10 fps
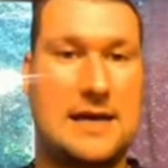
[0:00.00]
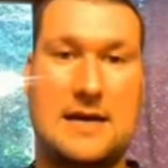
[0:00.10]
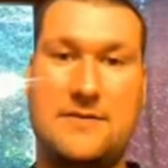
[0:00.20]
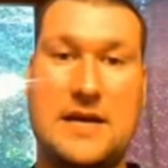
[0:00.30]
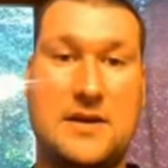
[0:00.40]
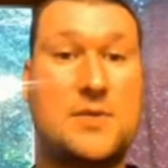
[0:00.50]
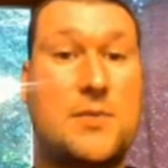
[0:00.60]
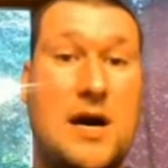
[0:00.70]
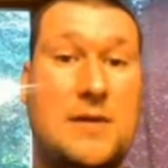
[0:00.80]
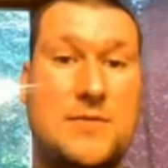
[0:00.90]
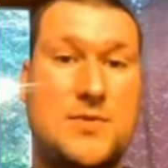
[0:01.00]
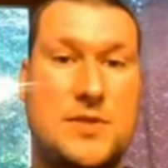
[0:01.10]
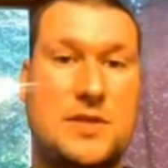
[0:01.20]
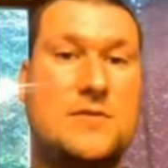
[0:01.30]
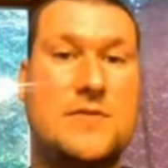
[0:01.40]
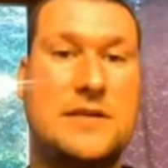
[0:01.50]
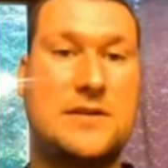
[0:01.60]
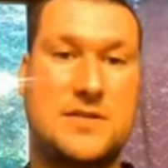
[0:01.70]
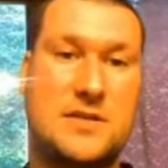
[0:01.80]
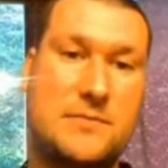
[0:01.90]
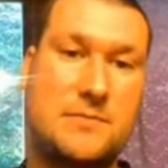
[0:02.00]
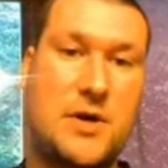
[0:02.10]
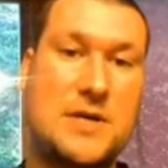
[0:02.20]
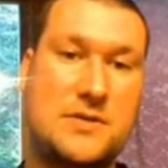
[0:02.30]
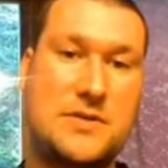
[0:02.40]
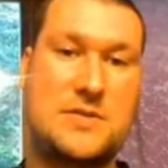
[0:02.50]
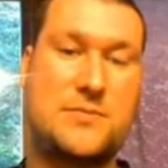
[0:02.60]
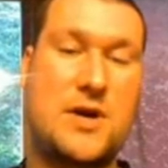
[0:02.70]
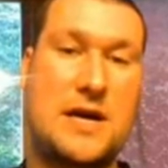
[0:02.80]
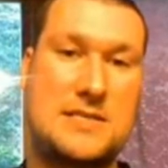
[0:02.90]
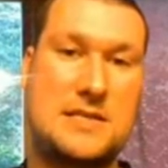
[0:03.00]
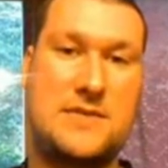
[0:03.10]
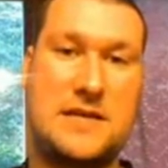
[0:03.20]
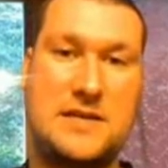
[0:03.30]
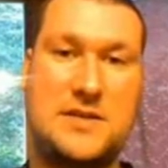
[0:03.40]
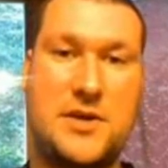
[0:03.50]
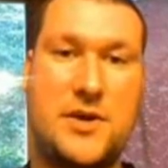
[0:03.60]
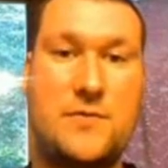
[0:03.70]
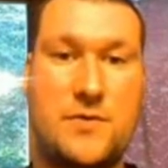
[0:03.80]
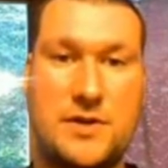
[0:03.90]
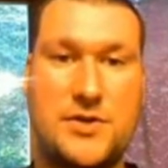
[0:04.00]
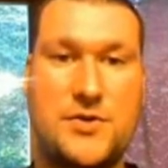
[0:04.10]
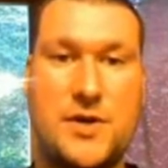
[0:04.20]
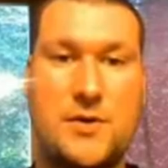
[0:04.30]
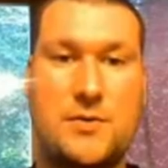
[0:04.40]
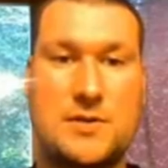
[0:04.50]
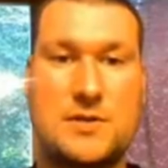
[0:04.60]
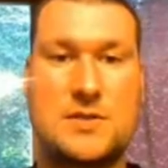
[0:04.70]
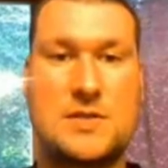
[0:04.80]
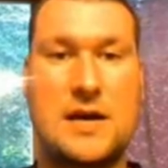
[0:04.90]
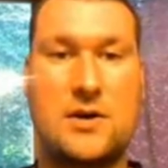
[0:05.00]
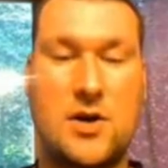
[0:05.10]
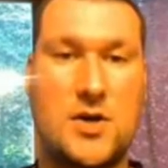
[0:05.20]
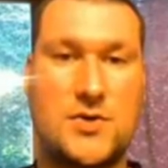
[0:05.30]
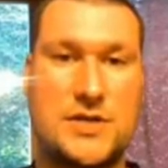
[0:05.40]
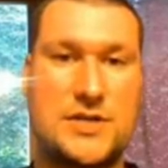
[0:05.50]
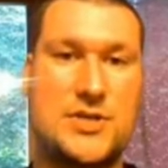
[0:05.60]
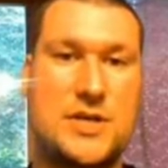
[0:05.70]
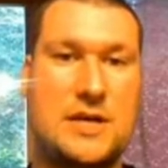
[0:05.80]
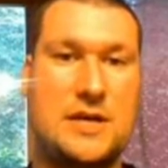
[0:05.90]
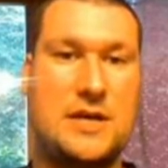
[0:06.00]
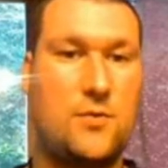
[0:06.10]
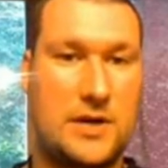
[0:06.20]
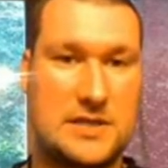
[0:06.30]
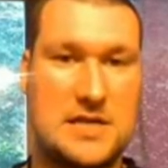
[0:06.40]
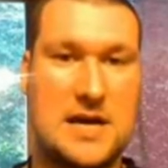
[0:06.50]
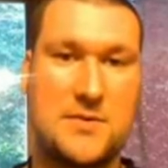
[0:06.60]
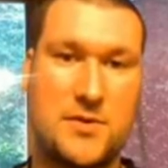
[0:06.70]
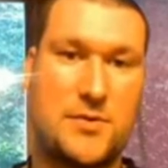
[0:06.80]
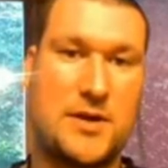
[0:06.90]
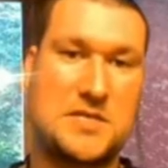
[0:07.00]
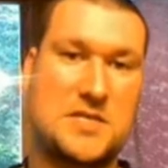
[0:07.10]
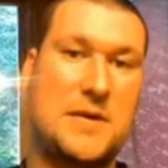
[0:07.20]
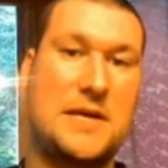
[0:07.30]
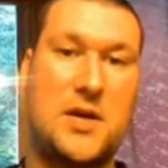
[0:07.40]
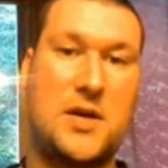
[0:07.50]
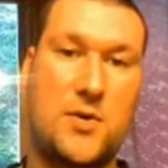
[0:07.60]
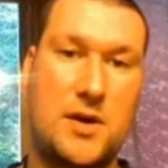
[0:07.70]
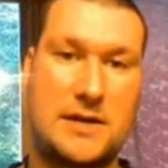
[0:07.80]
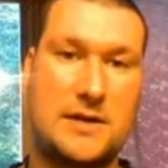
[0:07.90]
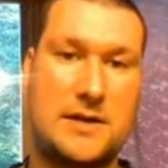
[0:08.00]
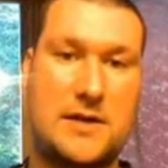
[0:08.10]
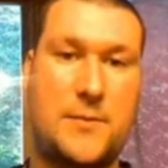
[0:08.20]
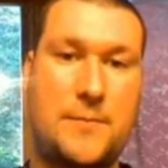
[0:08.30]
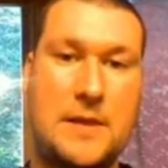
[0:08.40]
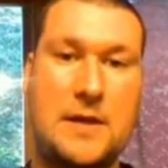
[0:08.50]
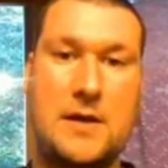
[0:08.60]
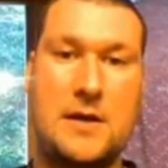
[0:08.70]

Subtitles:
again, I've had other problems with other vendors, and I'm pleasantly surprised that if I need to go for a duo style cartridge, when it's time to replace them, I know where I can go.